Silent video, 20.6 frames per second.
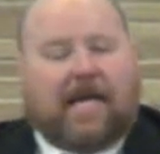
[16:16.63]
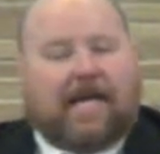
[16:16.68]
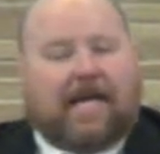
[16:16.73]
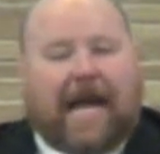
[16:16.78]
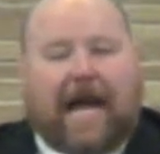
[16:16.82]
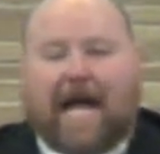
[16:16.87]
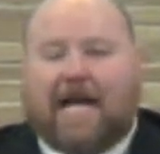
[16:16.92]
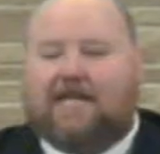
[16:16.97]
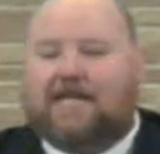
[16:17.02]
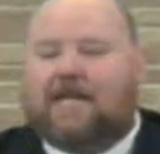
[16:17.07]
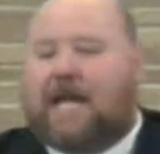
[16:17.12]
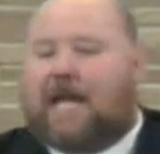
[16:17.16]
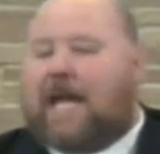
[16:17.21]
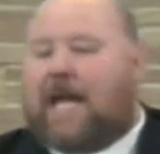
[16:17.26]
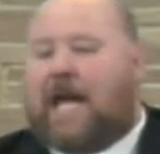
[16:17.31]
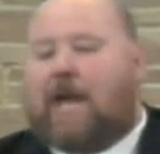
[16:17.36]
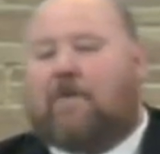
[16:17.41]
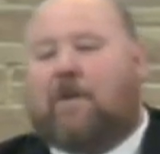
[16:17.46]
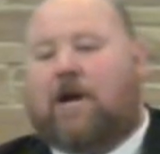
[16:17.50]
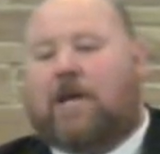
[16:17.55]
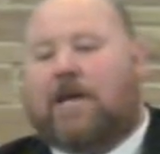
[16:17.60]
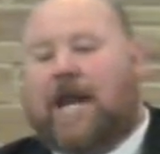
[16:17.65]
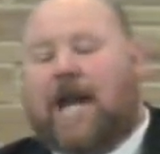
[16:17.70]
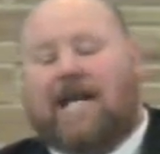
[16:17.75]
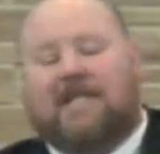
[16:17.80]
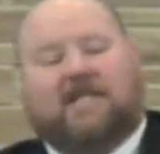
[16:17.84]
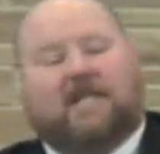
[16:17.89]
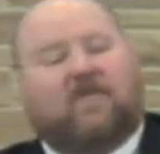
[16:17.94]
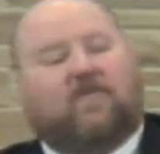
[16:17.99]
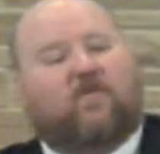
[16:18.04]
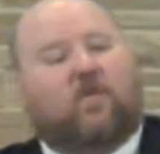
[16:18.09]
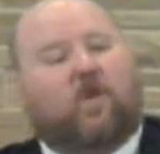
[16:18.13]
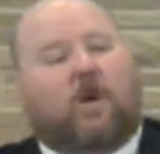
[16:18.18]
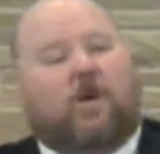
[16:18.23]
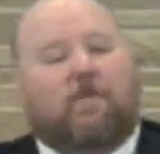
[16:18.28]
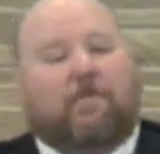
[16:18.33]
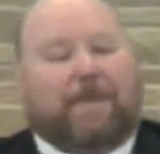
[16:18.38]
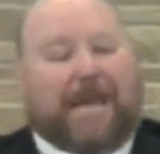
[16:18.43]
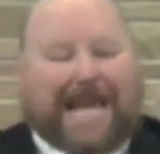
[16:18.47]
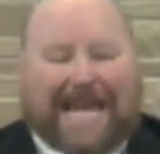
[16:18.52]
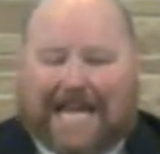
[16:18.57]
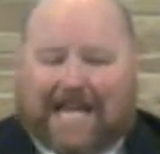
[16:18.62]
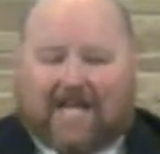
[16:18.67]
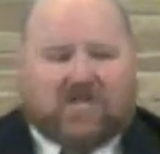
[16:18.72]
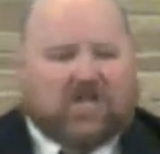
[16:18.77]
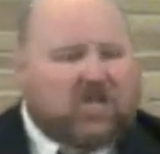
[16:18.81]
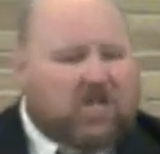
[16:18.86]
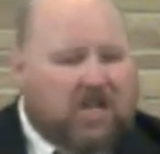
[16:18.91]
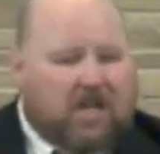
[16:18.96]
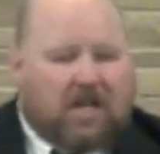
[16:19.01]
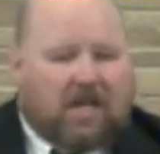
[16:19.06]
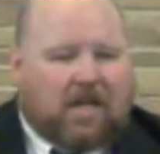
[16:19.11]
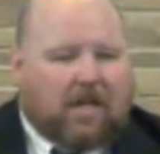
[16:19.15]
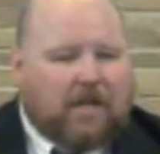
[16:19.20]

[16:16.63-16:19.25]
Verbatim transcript: Guys, he wasn't asking for a beach.